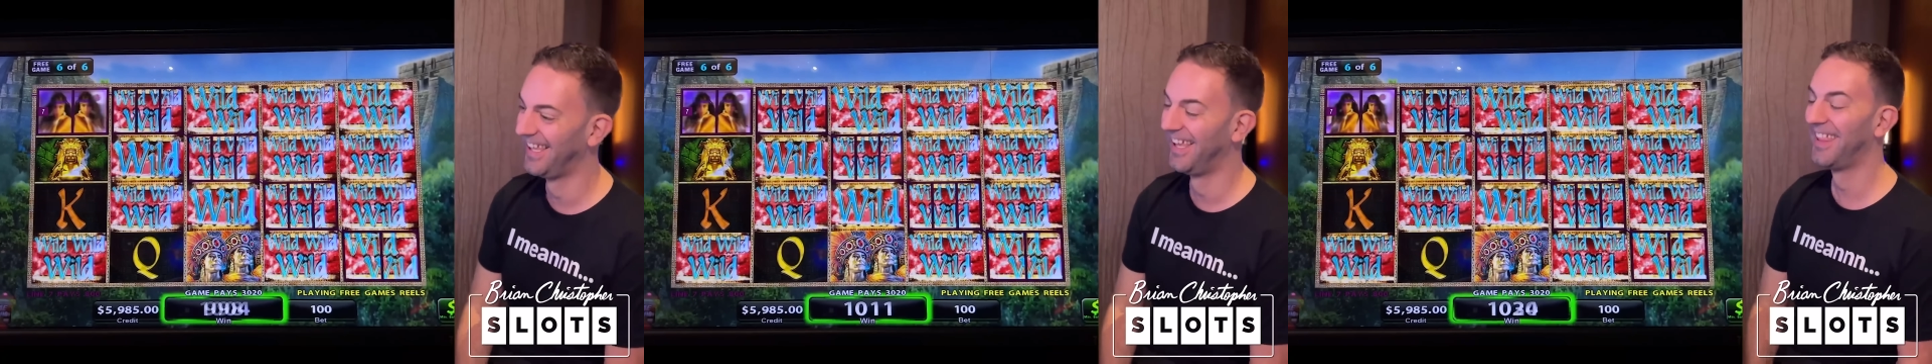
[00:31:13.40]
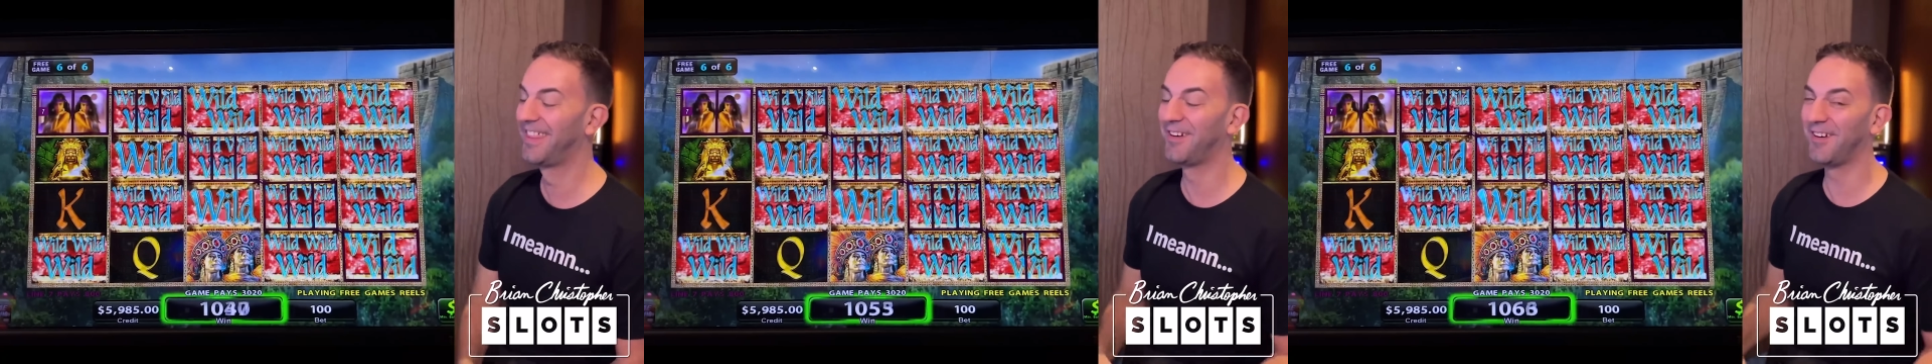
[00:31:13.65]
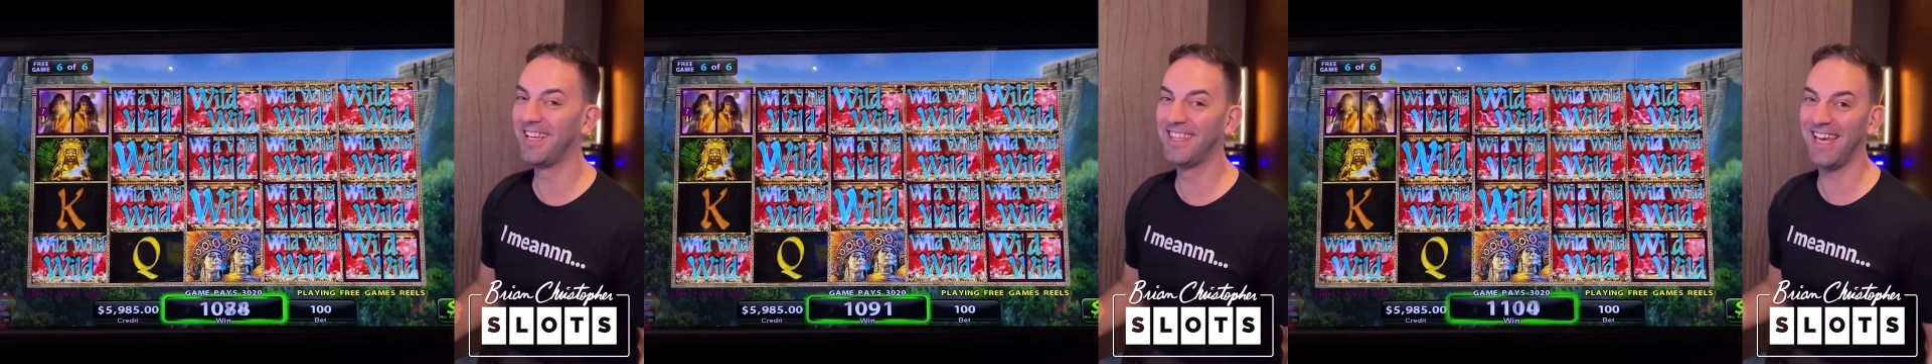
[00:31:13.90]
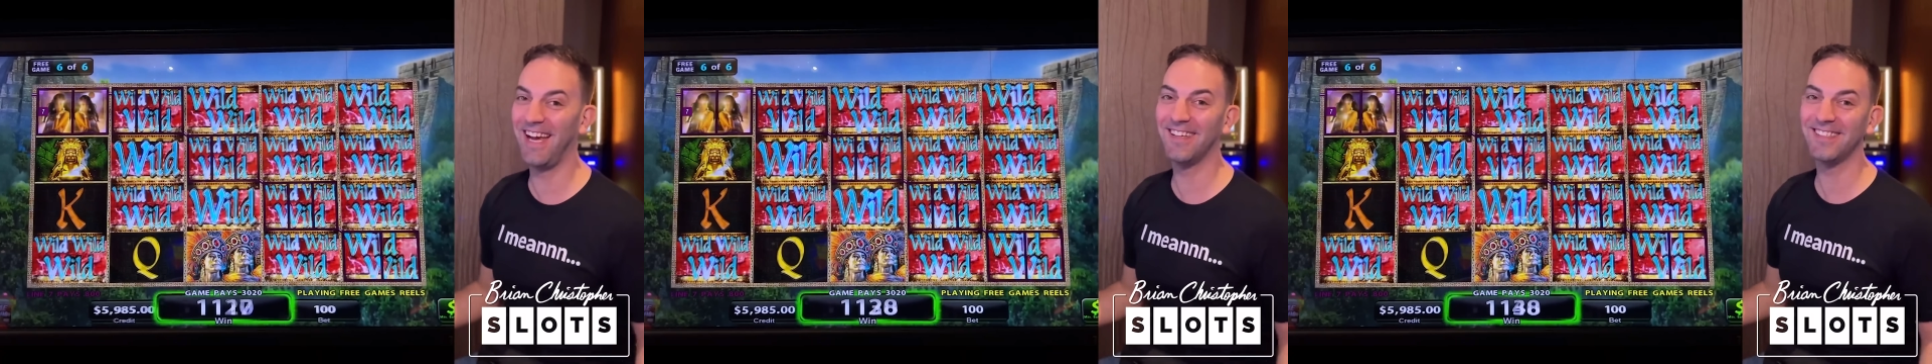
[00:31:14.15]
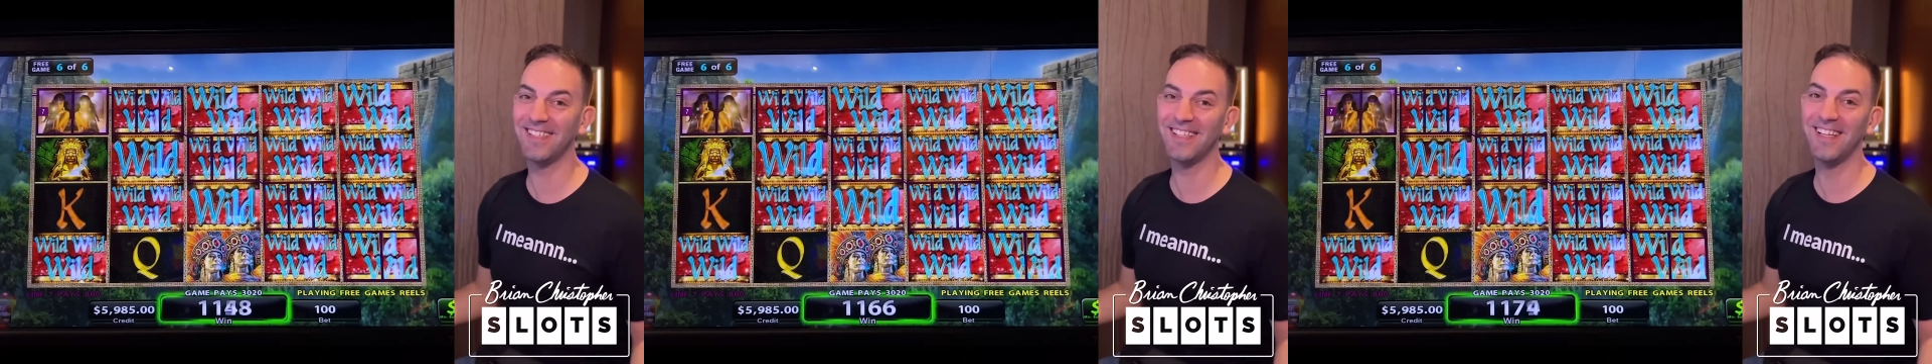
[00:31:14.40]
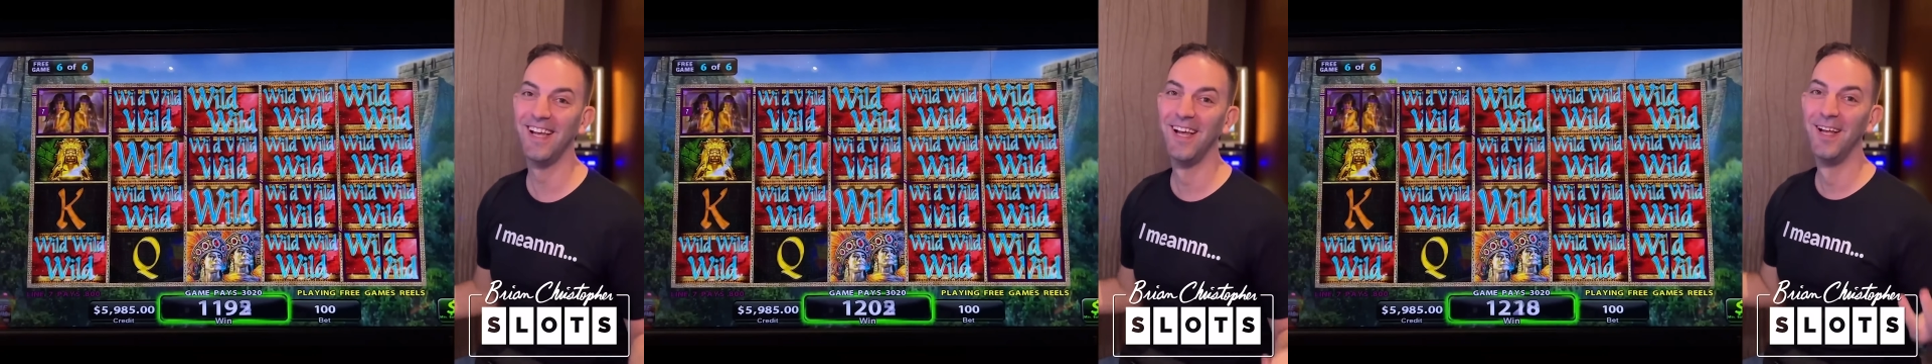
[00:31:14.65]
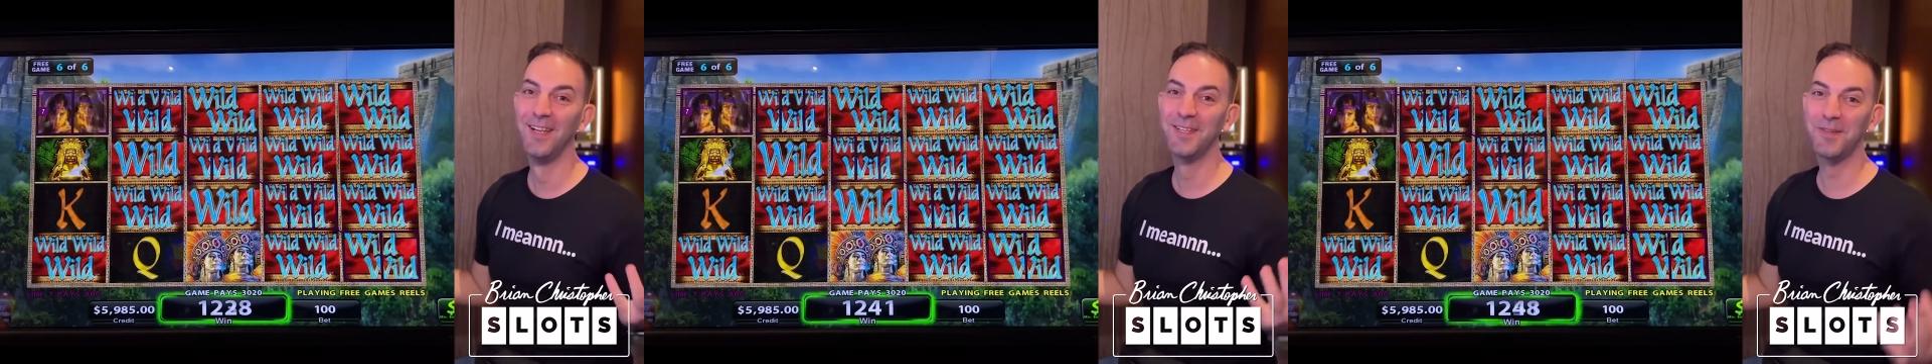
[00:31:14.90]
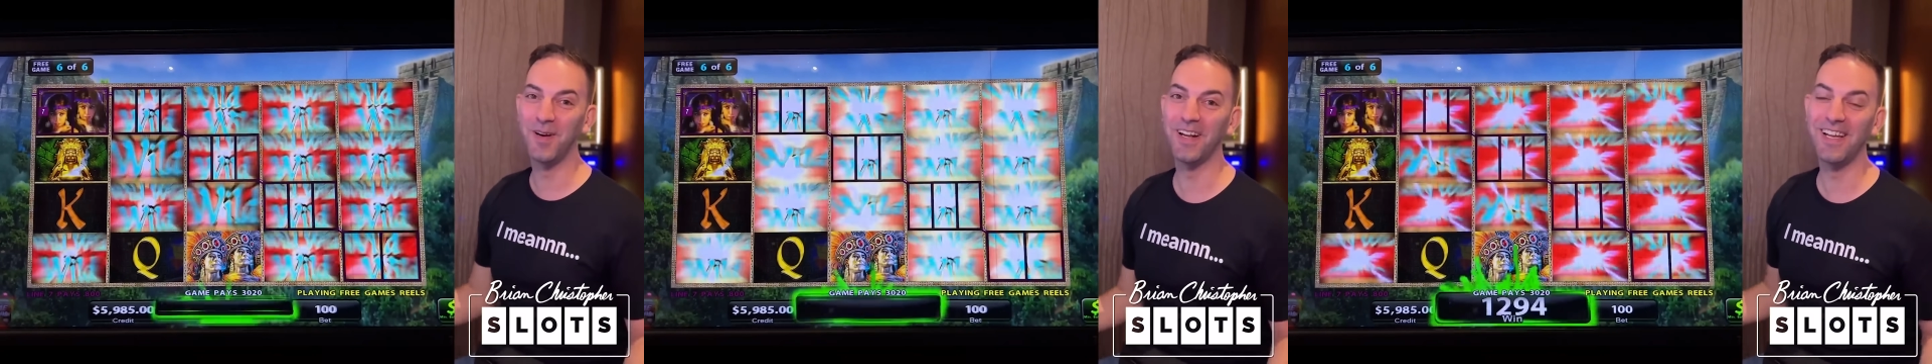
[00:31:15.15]
Three thousand
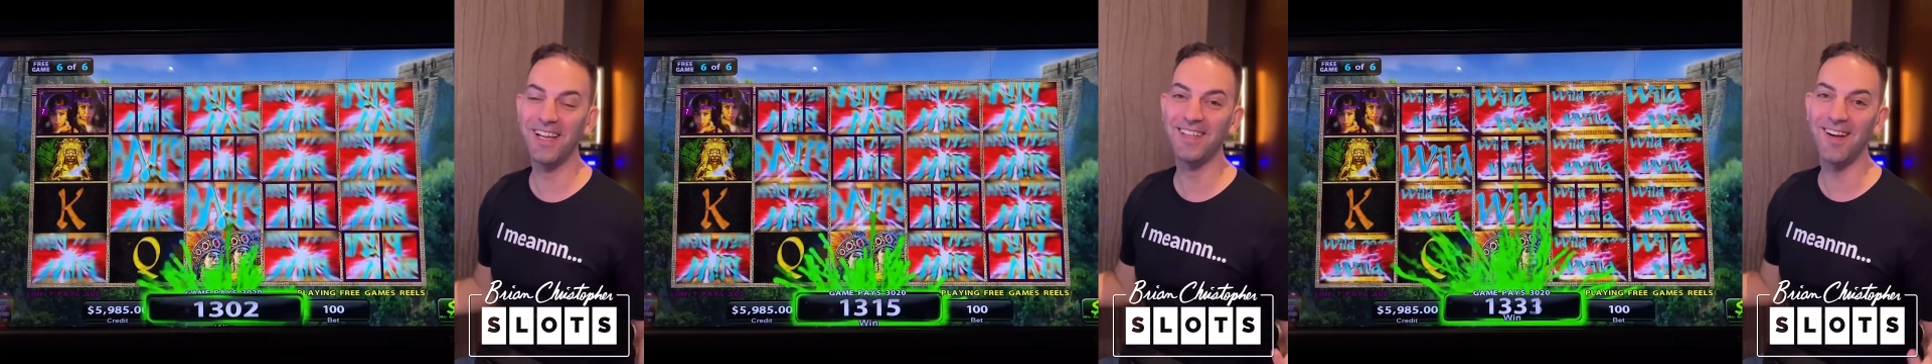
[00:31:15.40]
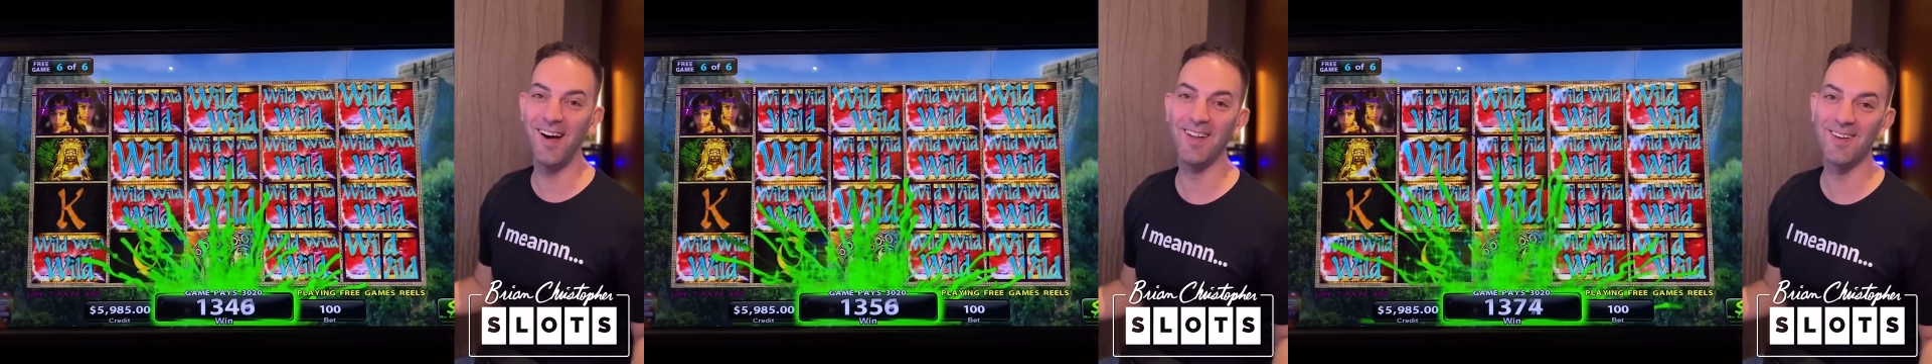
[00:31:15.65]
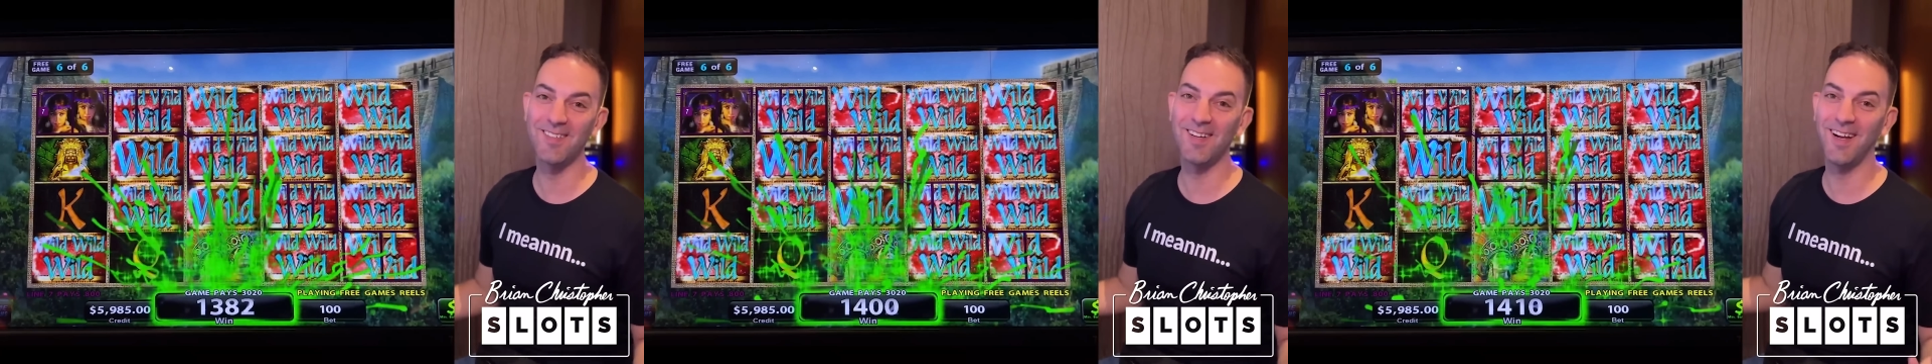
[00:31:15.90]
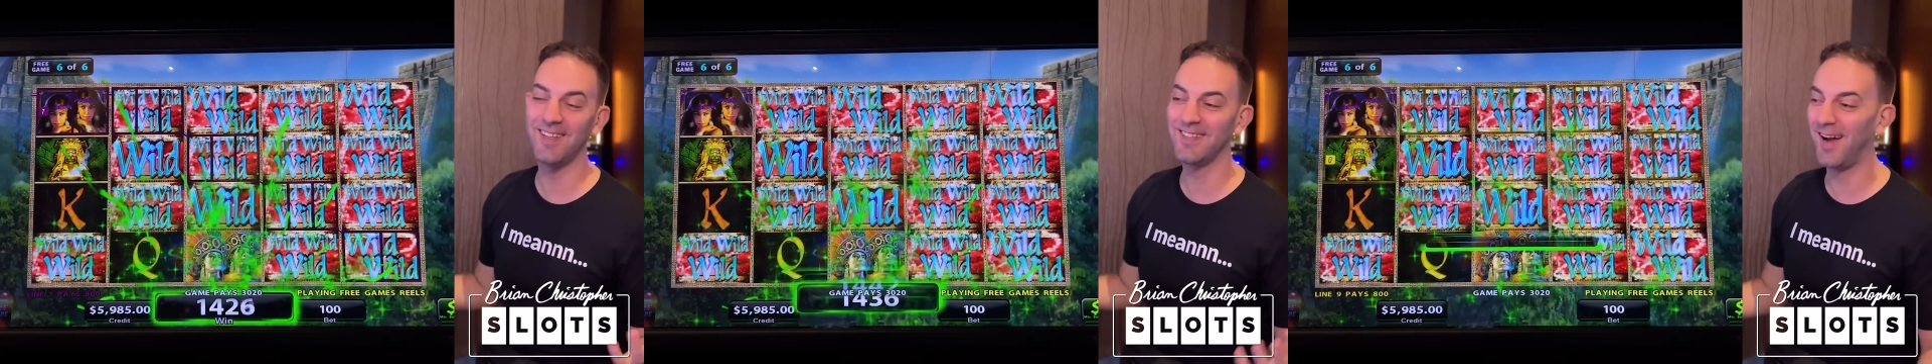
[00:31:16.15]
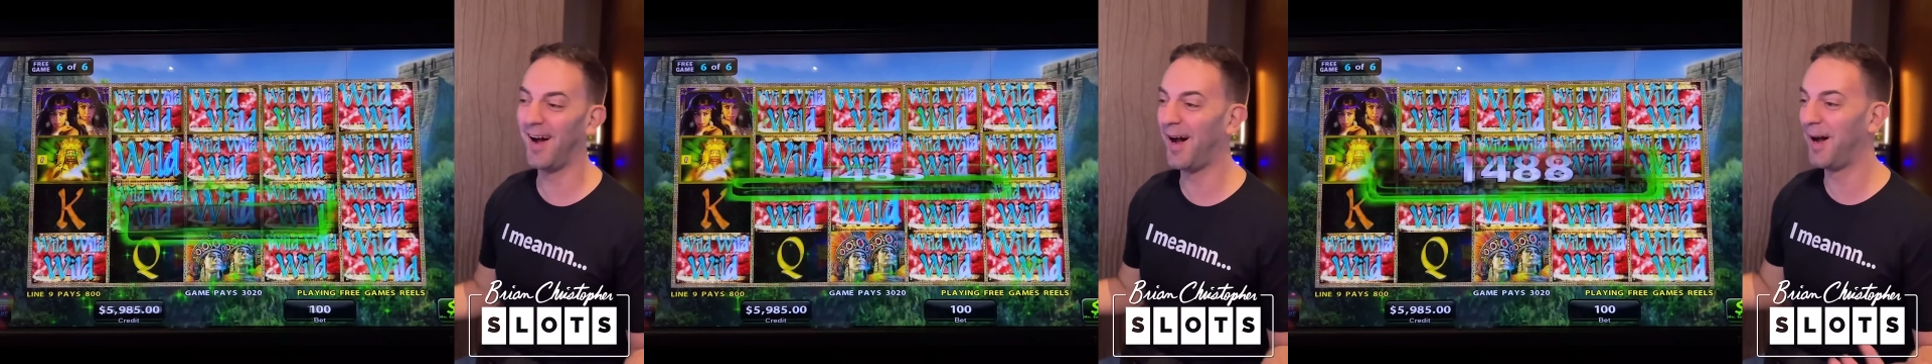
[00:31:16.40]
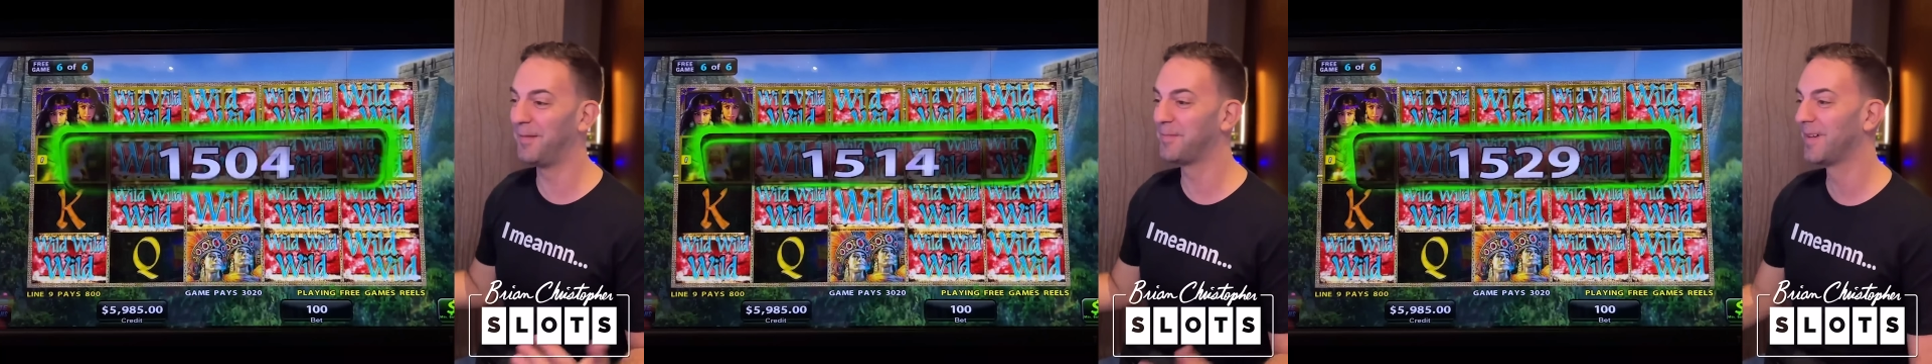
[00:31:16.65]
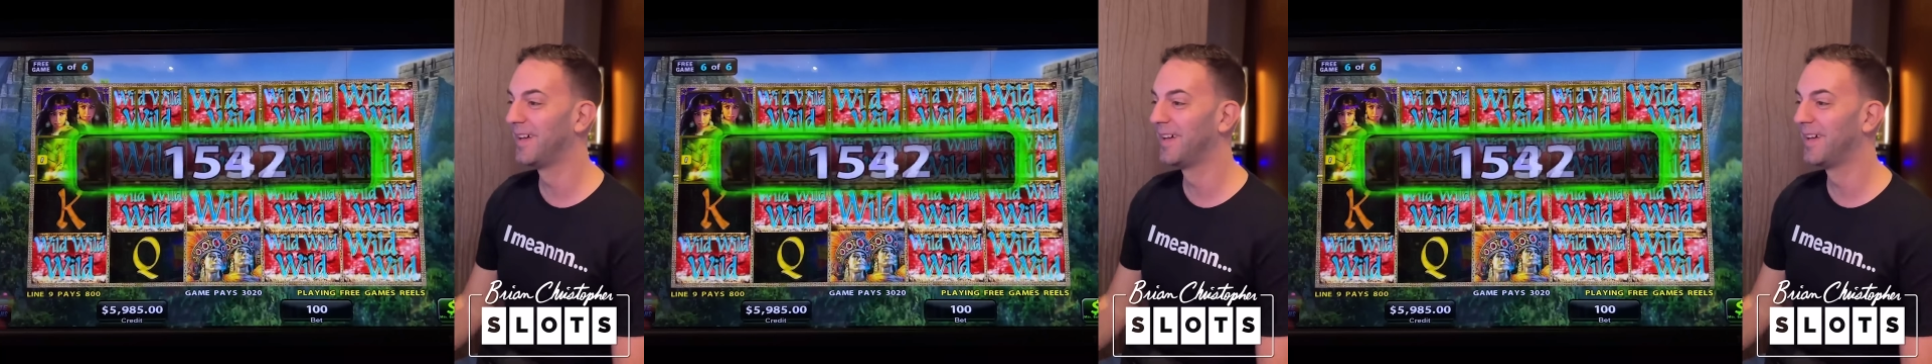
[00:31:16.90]
twenty dollars on top.